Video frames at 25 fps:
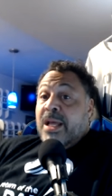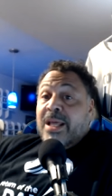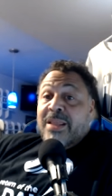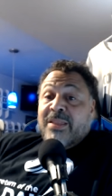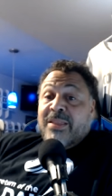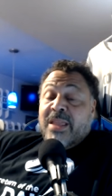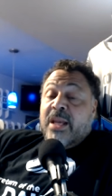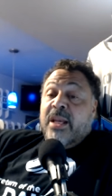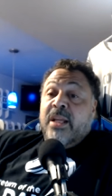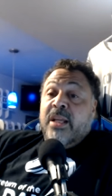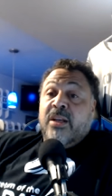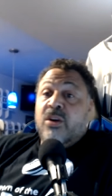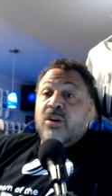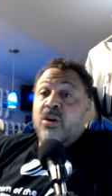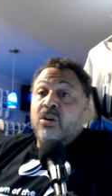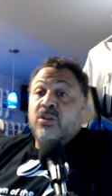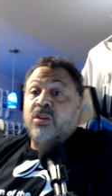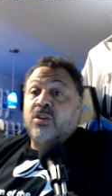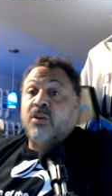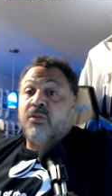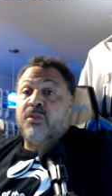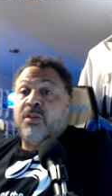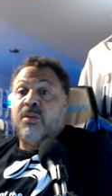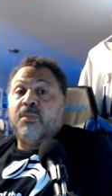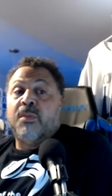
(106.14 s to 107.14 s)
that he turns
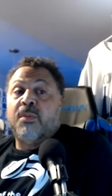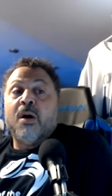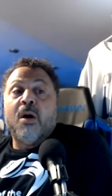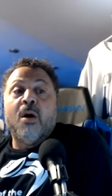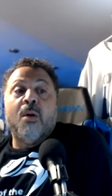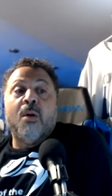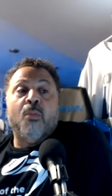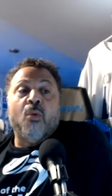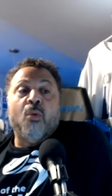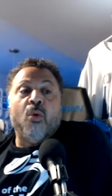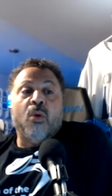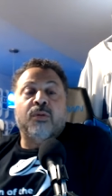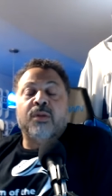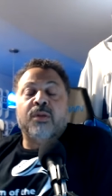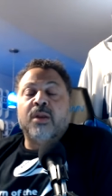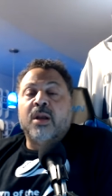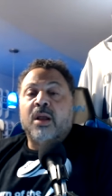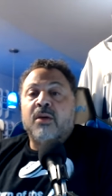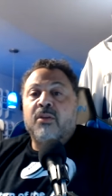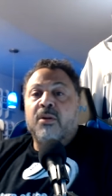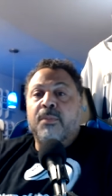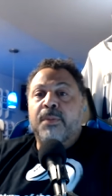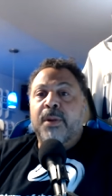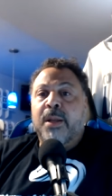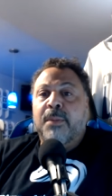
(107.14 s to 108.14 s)
over the ball more than
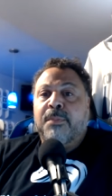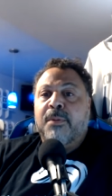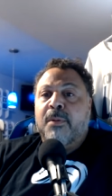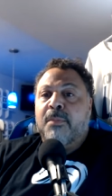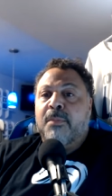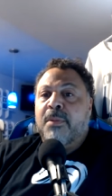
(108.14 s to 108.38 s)
other people.